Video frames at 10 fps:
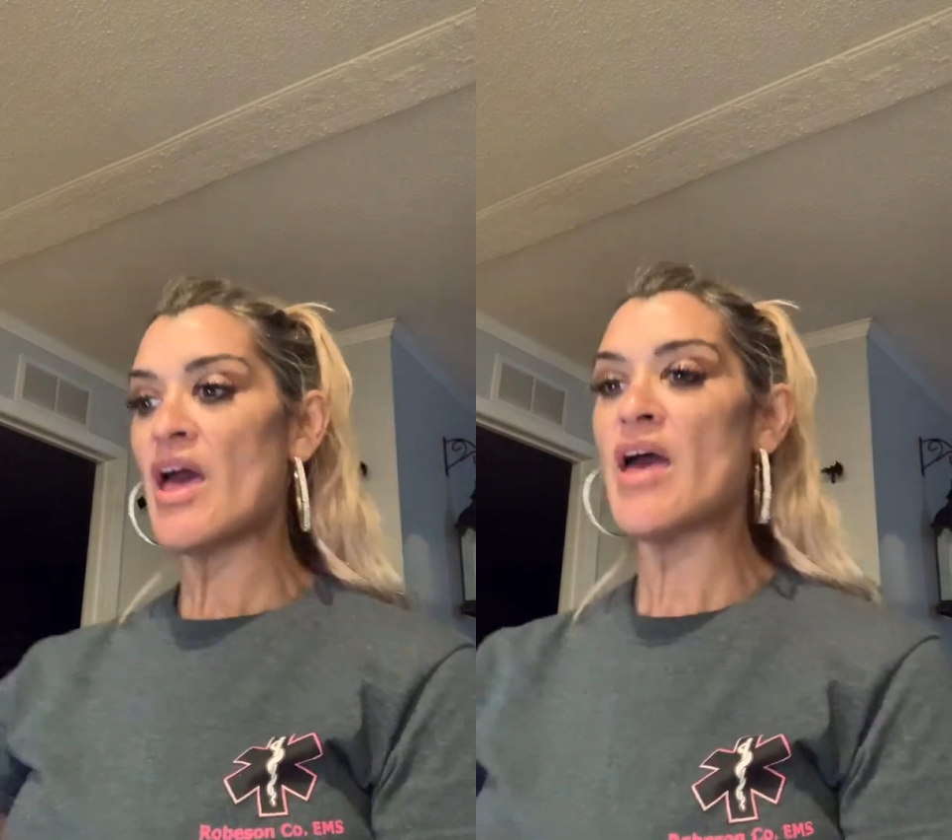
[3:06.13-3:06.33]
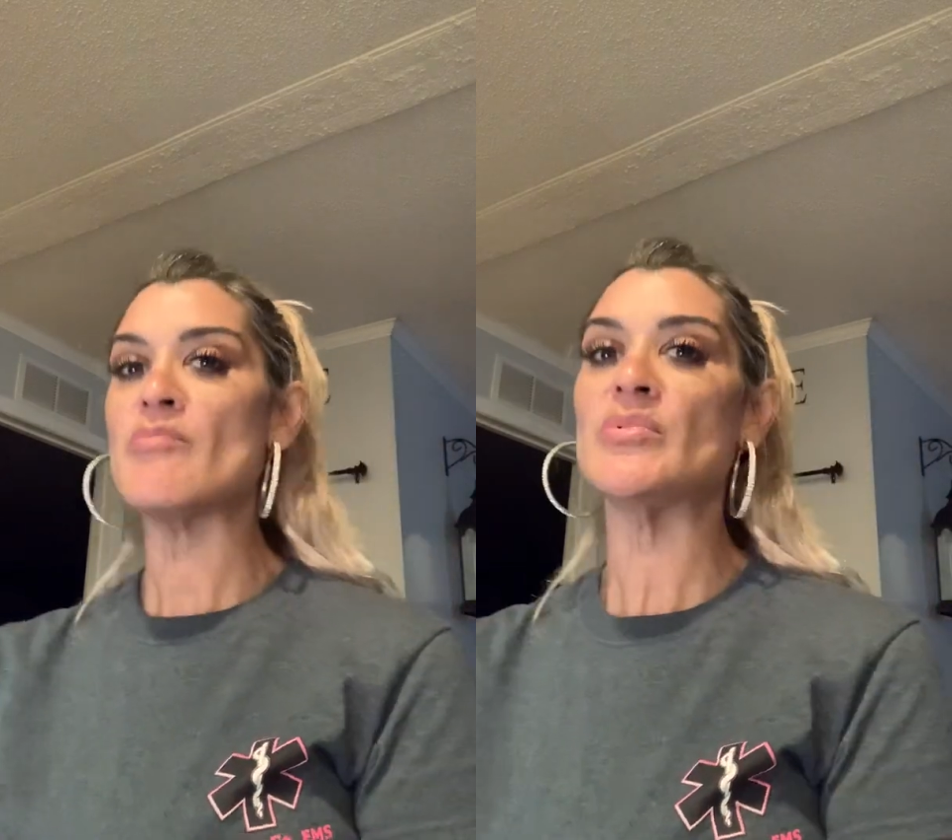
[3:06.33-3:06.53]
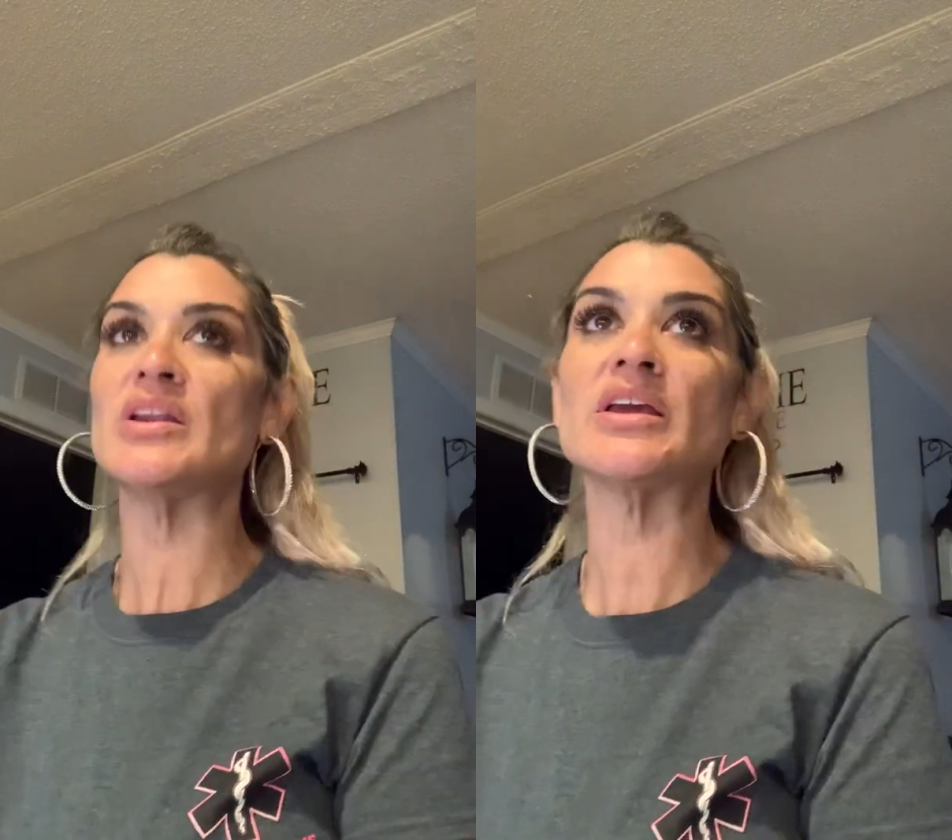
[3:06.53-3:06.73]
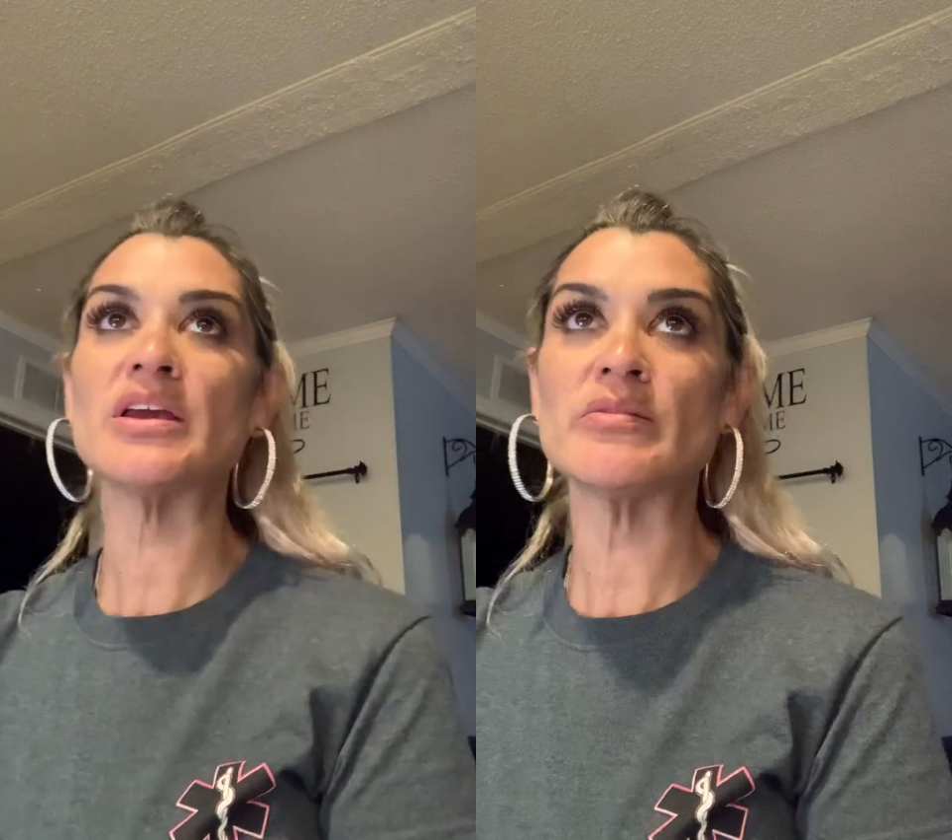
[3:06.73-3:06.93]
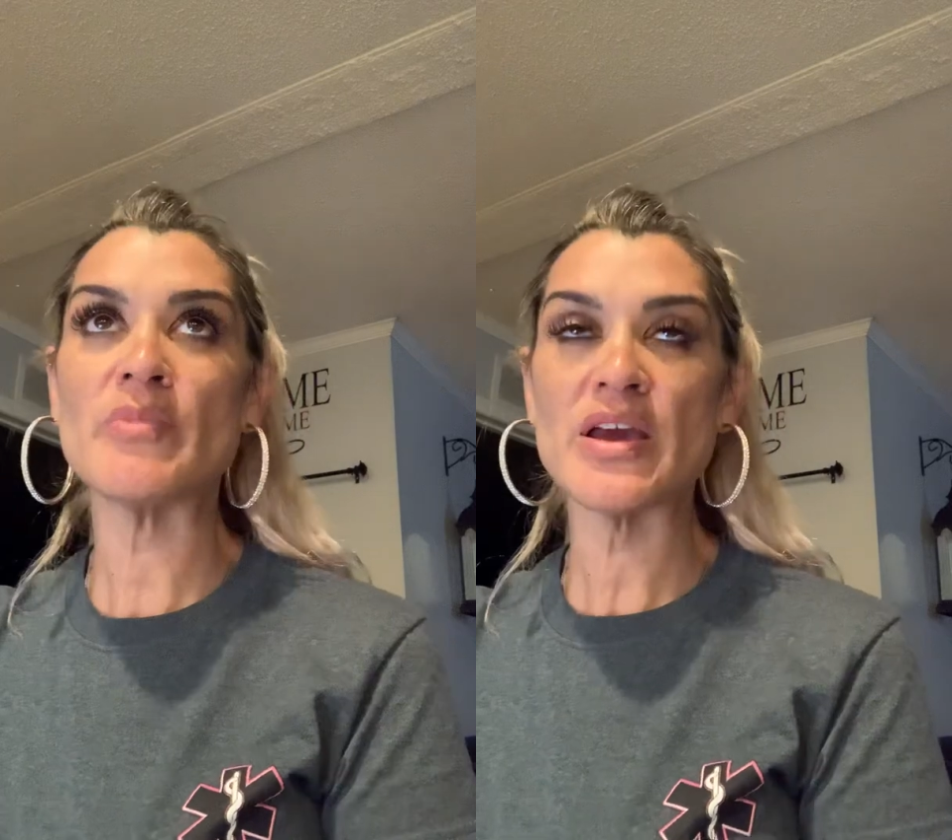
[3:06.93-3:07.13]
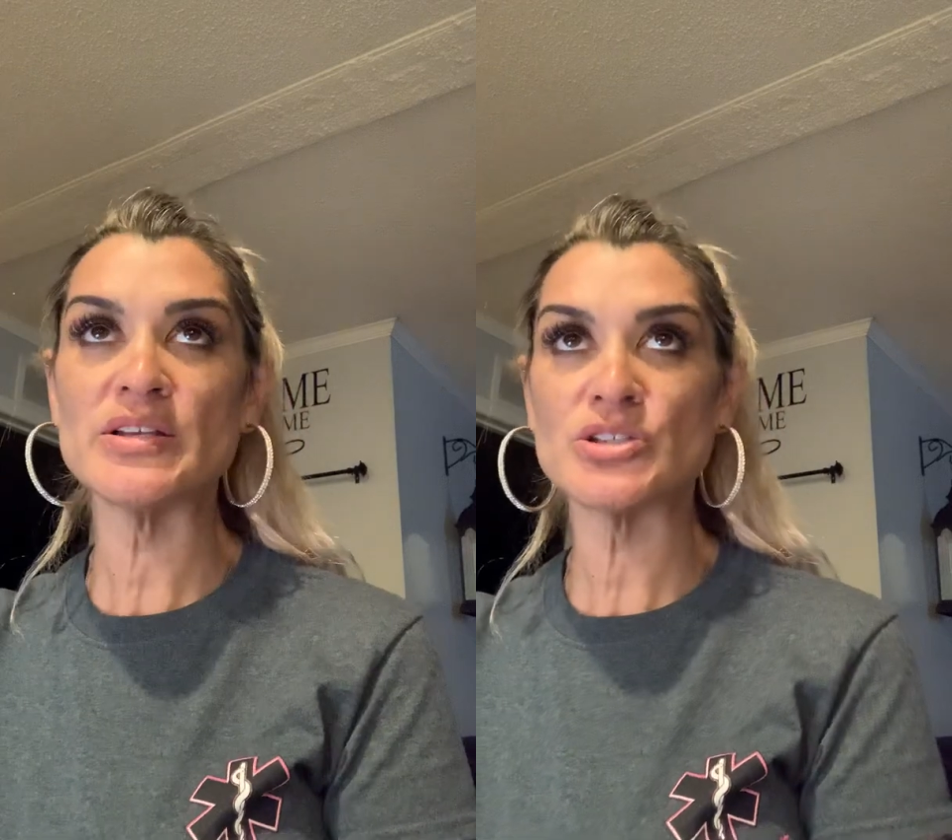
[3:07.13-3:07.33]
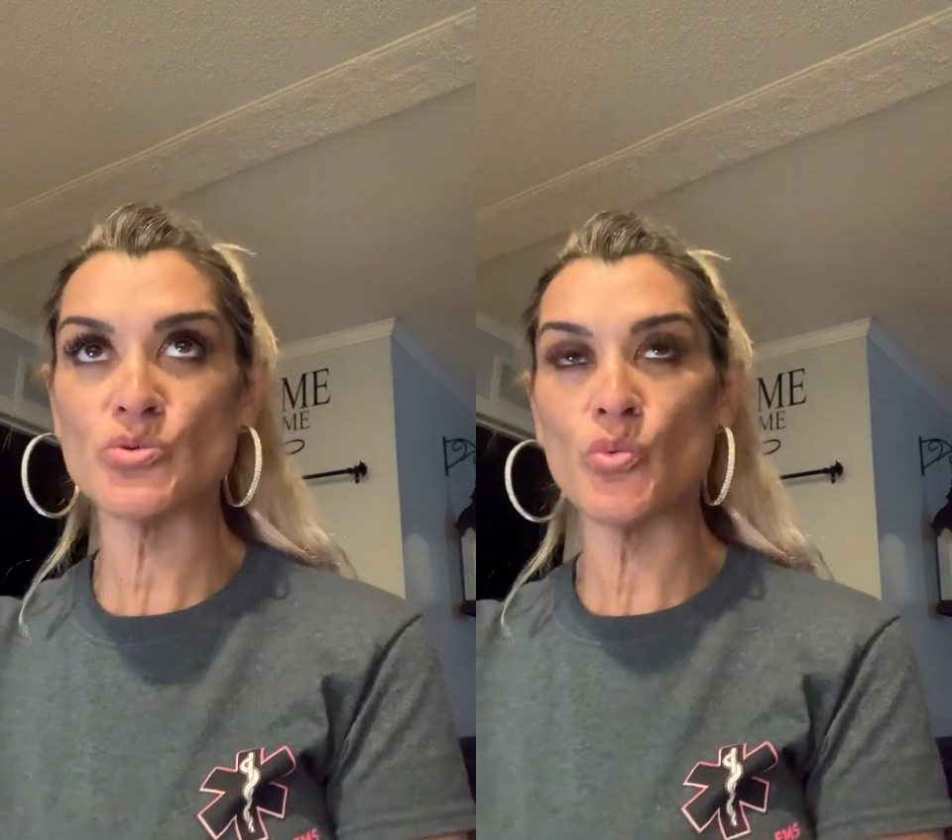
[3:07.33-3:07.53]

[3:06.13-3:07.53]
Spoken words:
and many inmates